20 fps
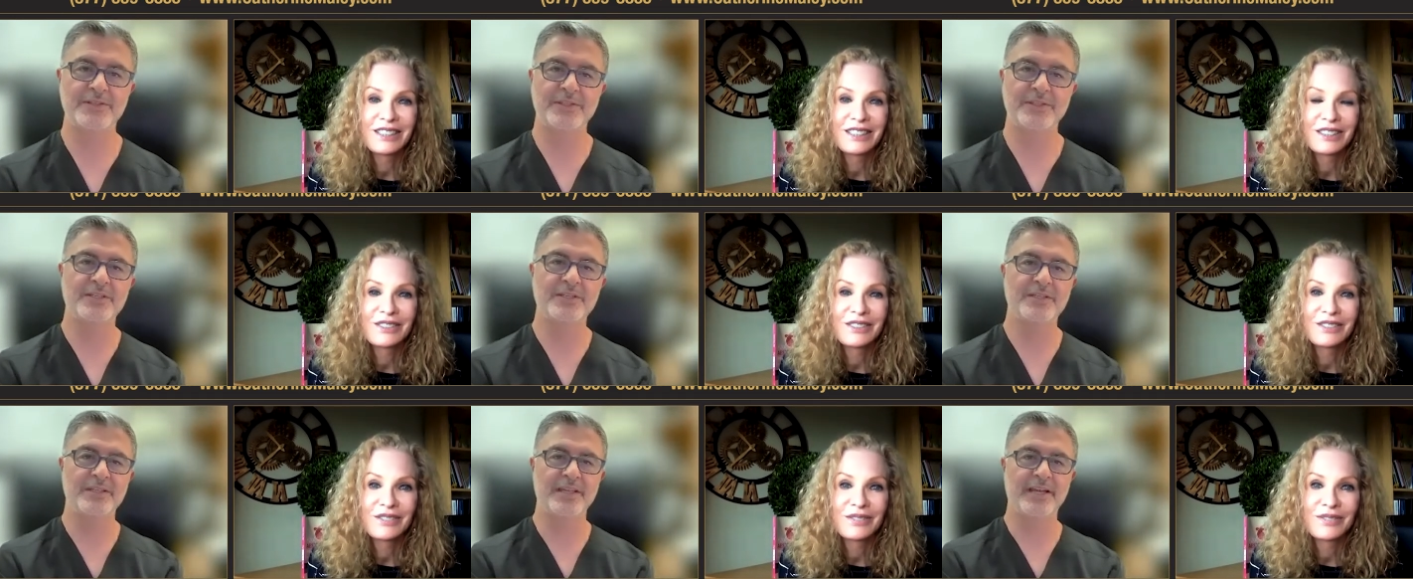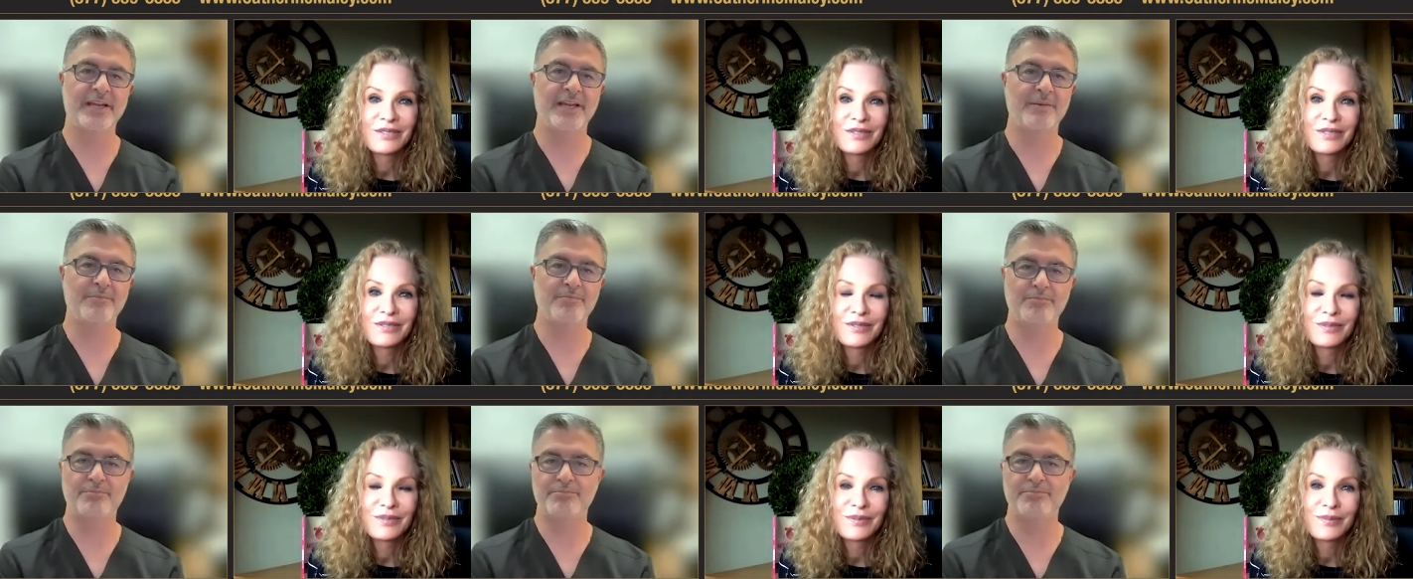Speaker 1: into that. I
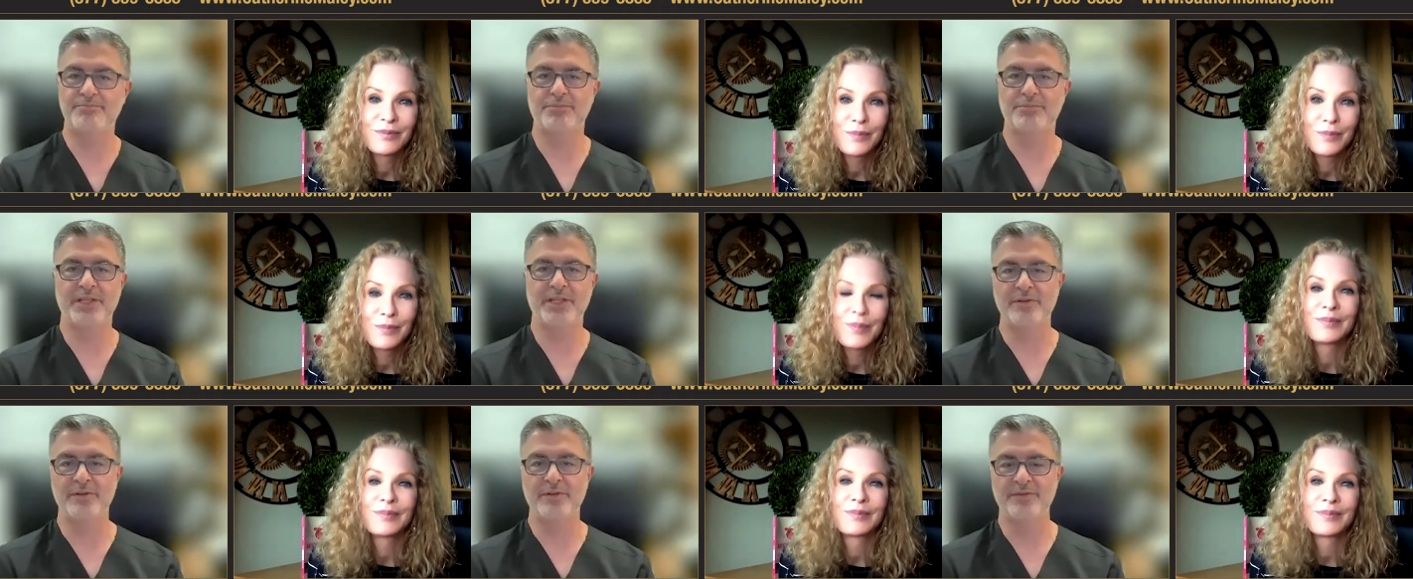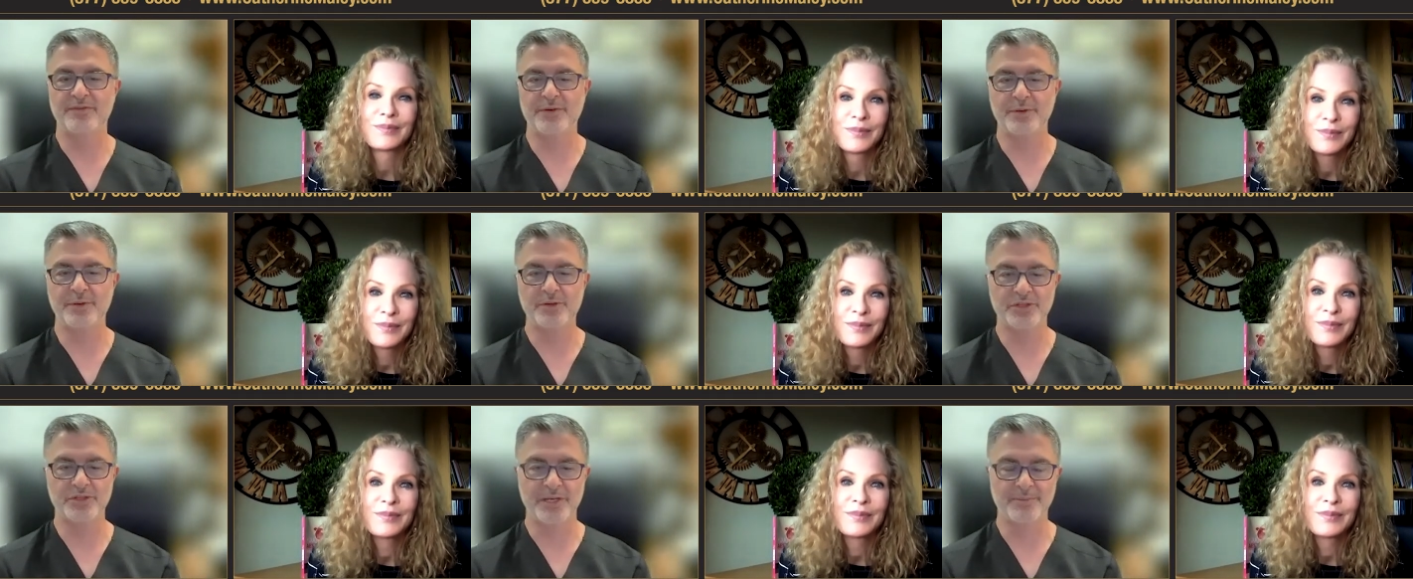play with
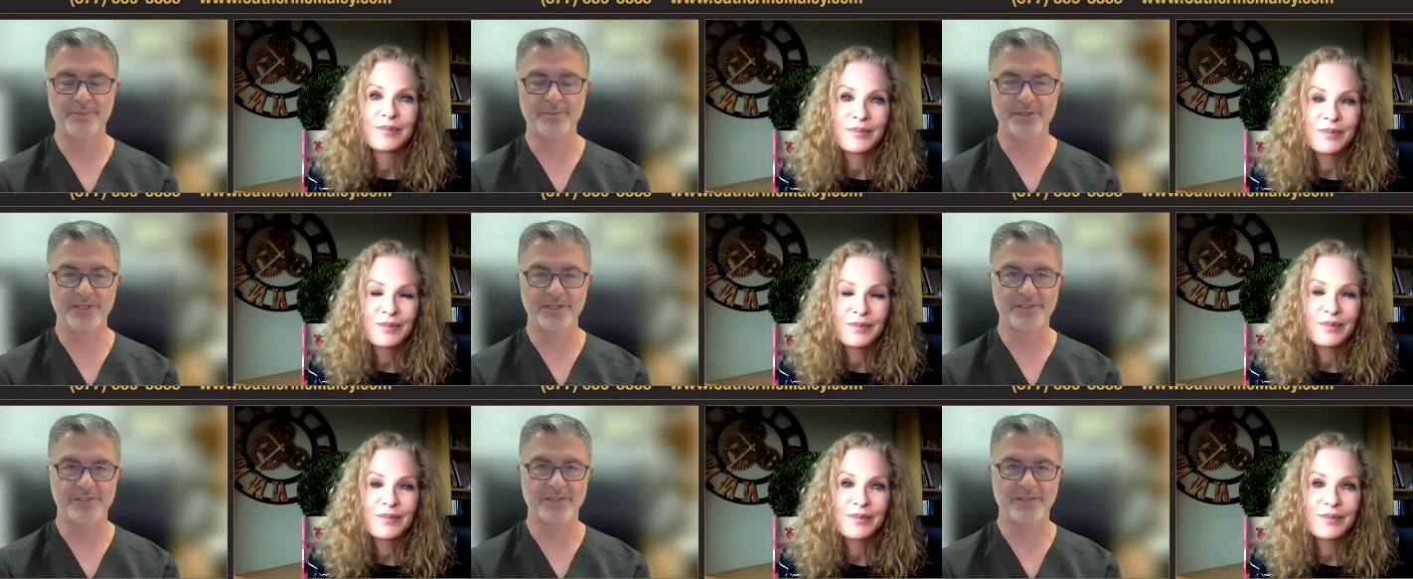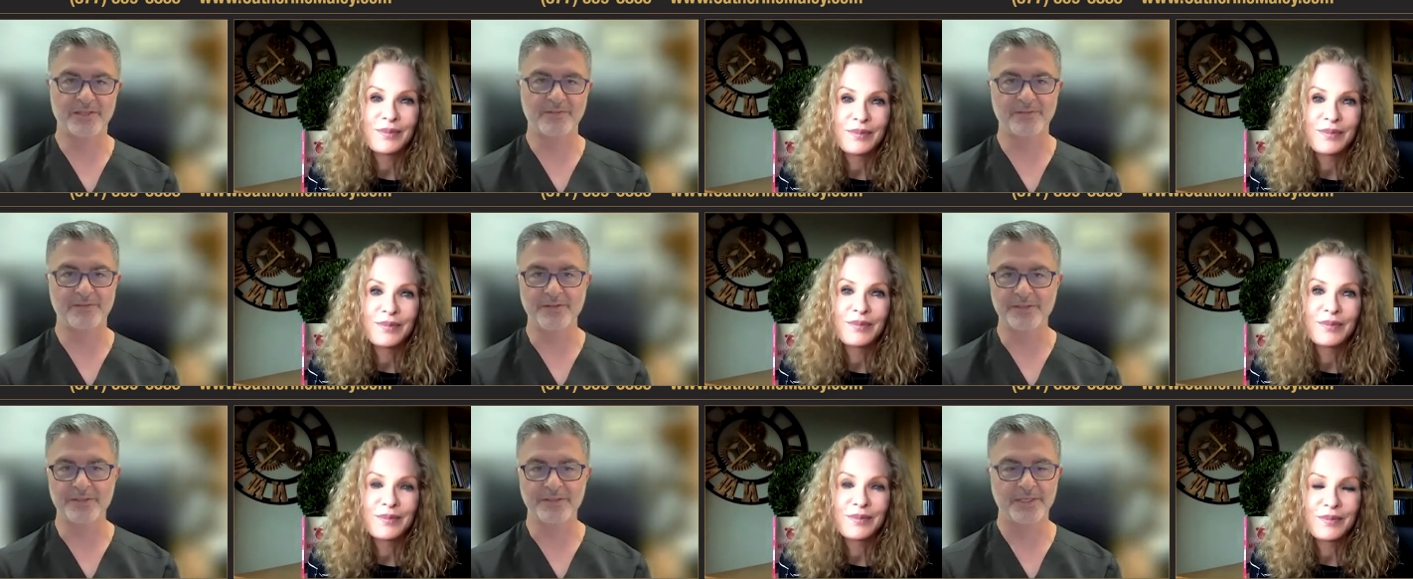Photoshop and that stuff
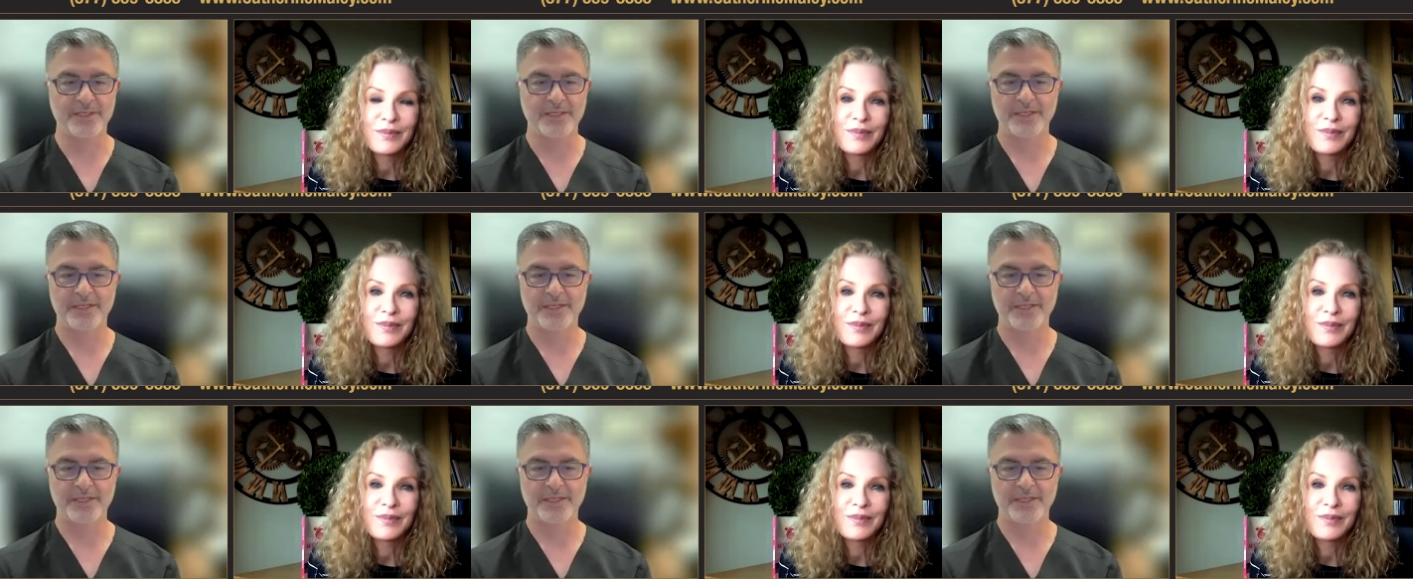and,